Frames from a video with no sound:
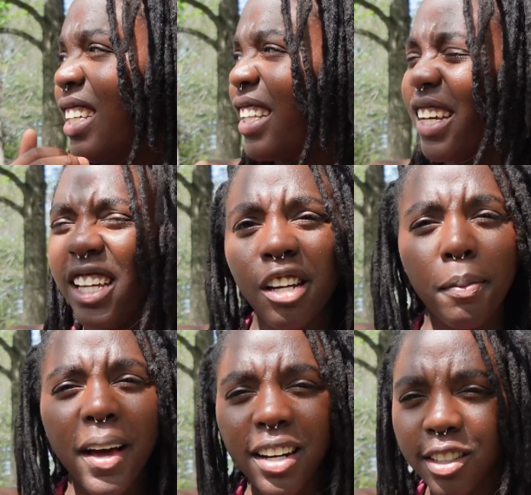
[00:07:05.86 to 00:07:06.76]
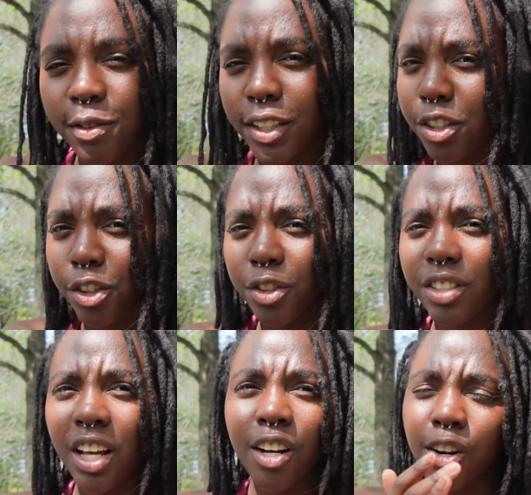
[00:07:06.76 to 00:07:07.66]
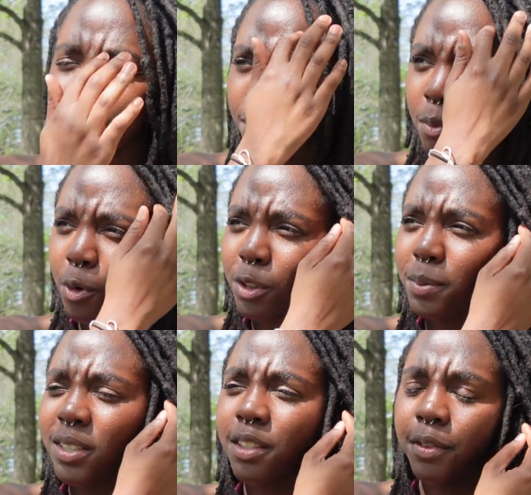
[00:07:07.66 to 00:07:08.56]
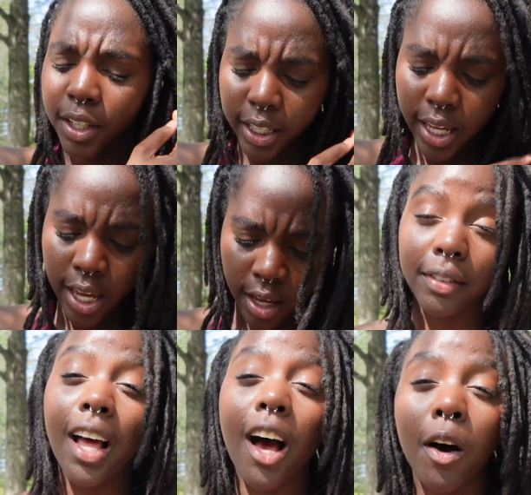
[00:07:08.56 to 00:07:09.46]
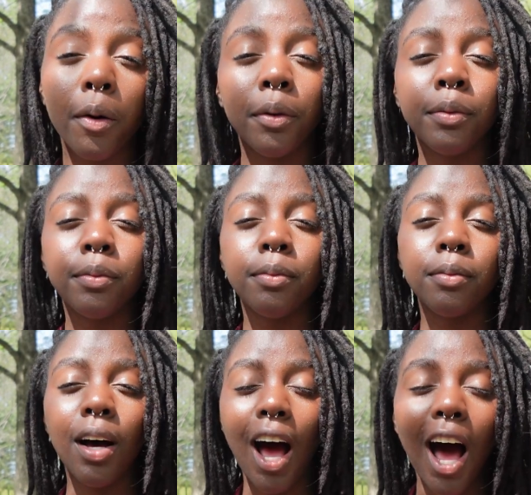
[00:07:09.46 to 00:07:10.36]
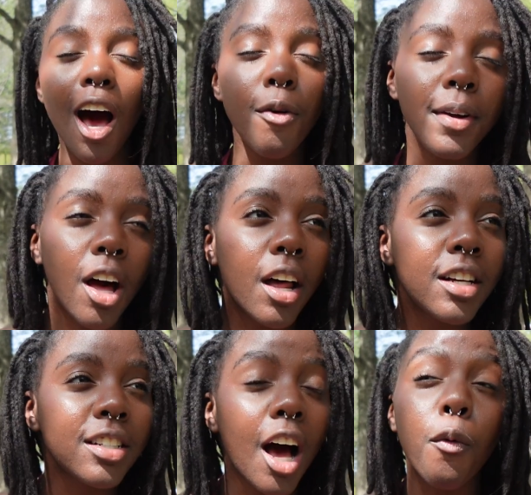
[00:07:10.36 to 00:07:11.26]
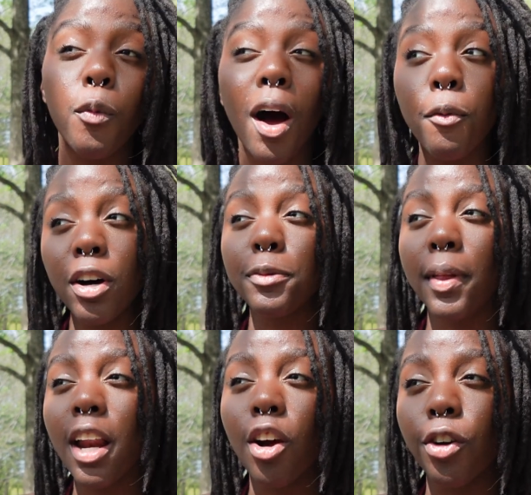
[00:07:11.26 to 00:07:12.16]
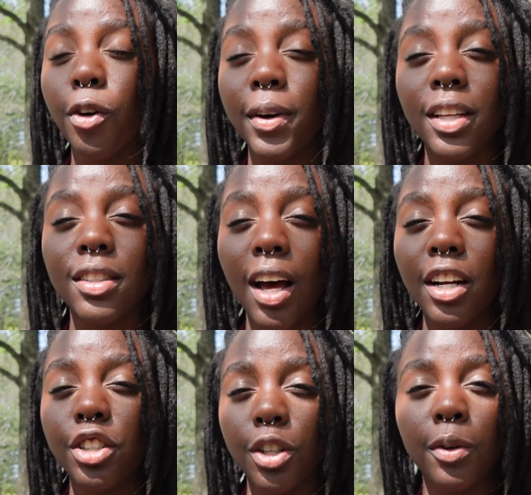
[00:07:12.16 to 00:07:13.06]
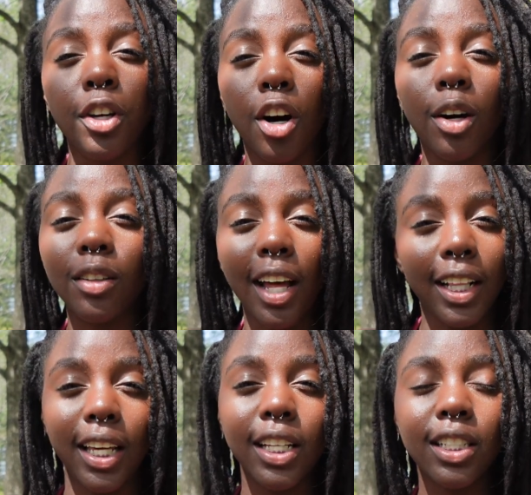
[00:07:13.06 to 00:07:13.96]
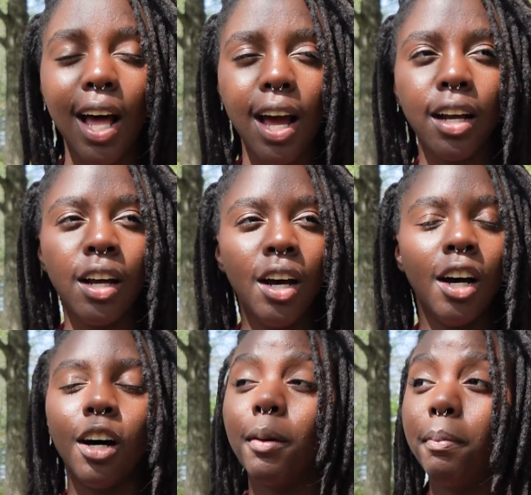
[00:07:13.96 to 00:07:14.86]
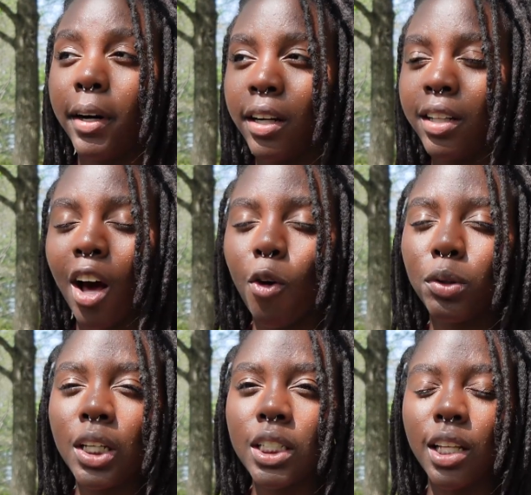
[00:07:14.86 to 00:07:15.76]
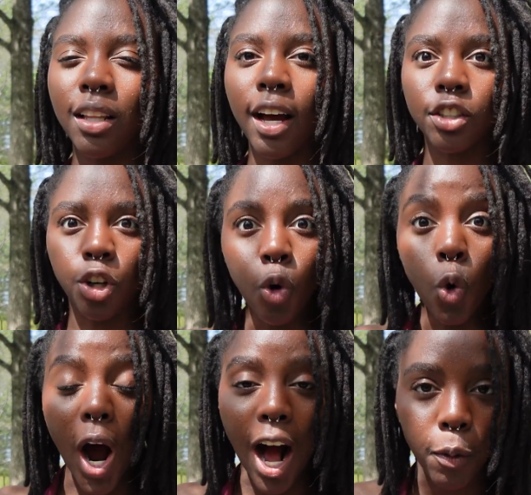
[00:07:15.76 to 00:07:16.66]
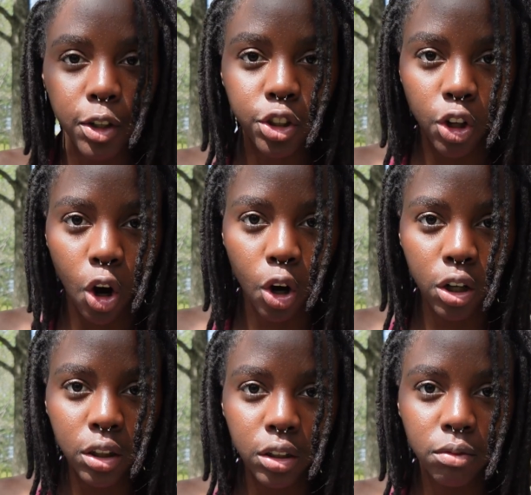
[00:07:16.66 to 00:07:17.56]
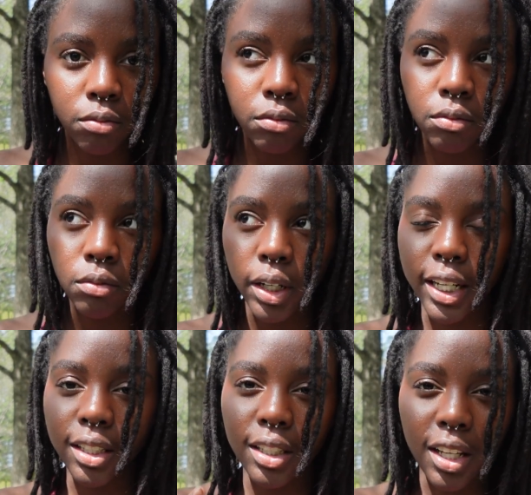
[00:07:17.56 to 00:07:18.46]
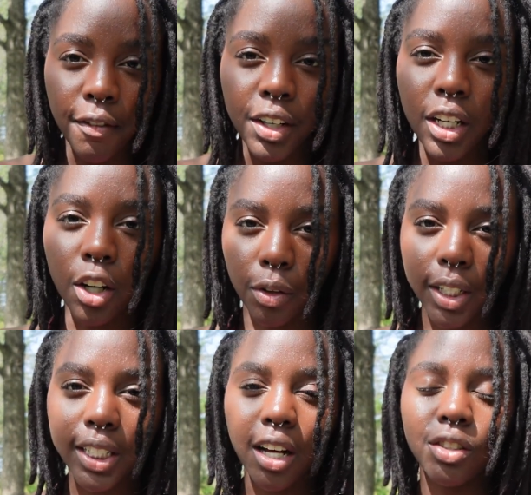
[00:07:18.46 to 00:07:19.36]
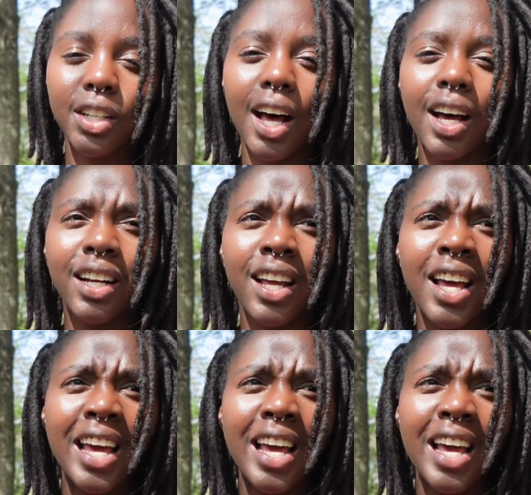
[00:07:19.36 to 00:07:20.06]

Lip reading: the Independence Visitor Center more specifically. Now, I'll be honest, I was planning on going inside and showing y'all like the inside, but not only is the line 2 hours long, it's 70 degrees outside,